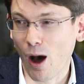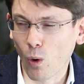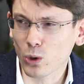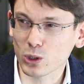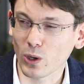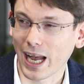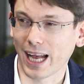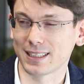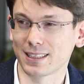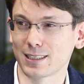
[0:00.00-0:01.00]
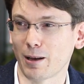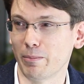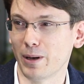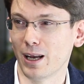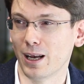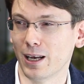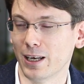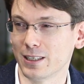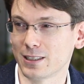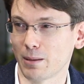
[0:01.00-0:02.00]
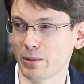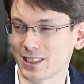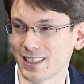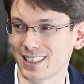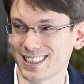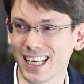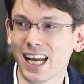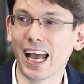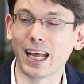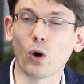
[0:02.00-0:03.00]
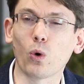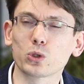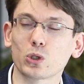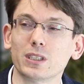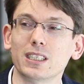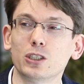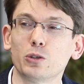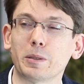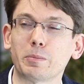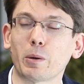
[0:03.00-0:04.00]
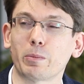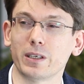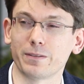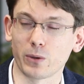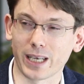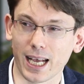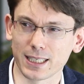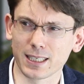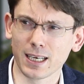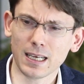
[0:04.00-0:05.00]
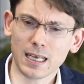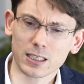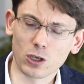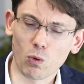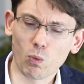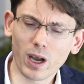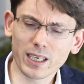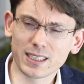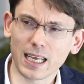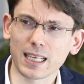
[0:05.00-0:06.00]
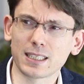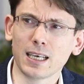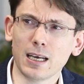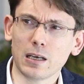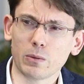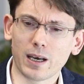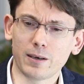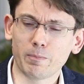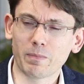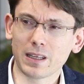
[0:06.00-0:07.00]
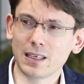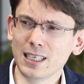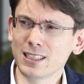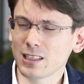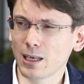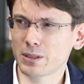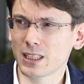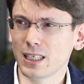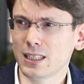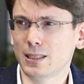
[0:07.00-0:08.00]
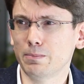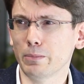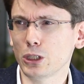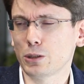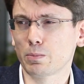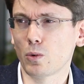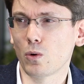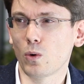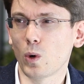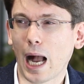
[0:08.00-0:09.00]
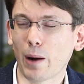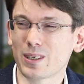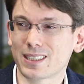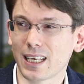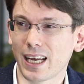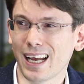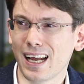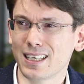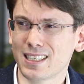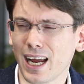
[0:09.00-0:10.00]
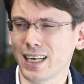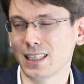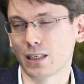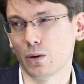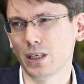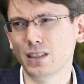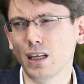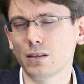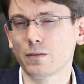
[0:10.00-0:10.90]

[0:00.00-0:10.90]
also has some uncertainty and also need to be properly forecast. So why is that? Well, lead times, it's much more, I would say, technical. It's not